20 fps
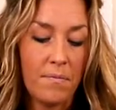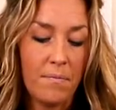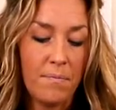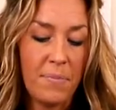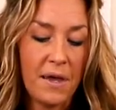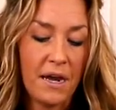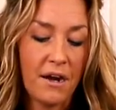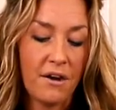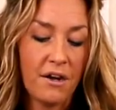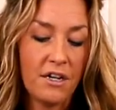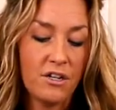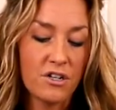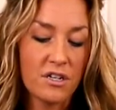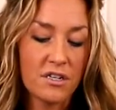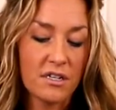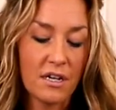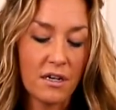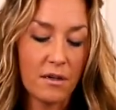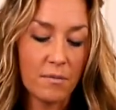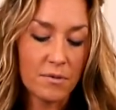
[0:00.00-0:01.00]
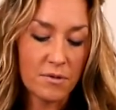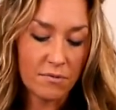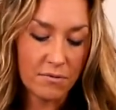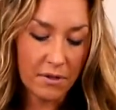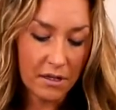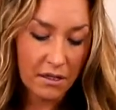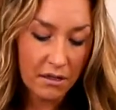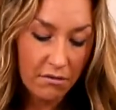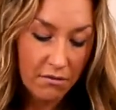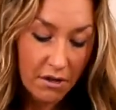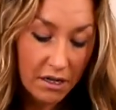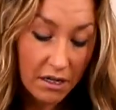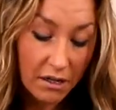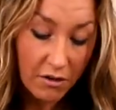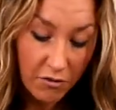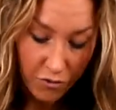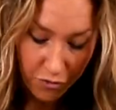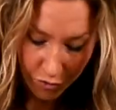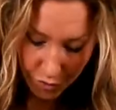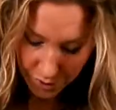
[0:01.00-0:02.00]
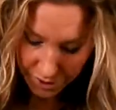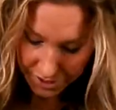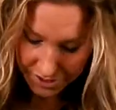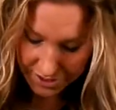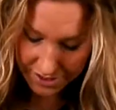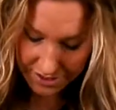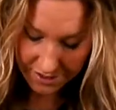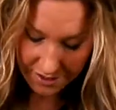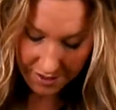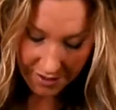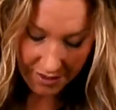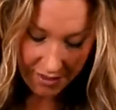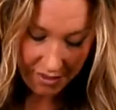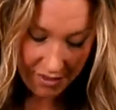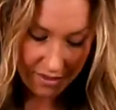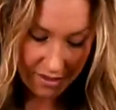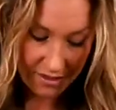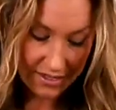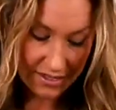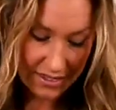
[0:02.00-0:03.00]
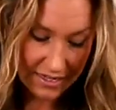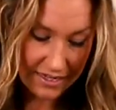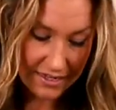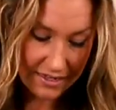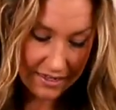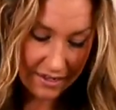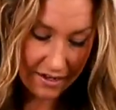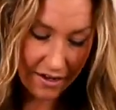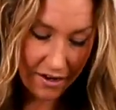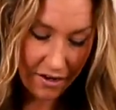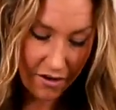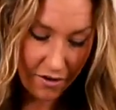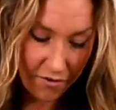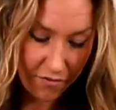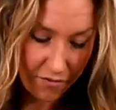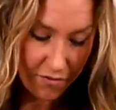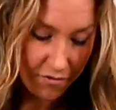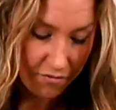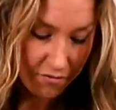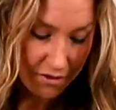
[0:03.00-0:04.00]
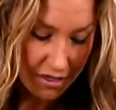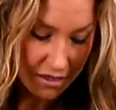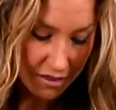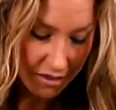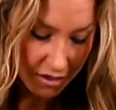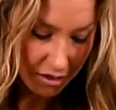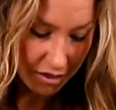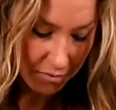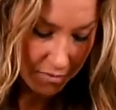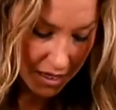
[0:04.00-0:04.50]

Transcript: berry, just helps really reinforce the season of the wreath that you're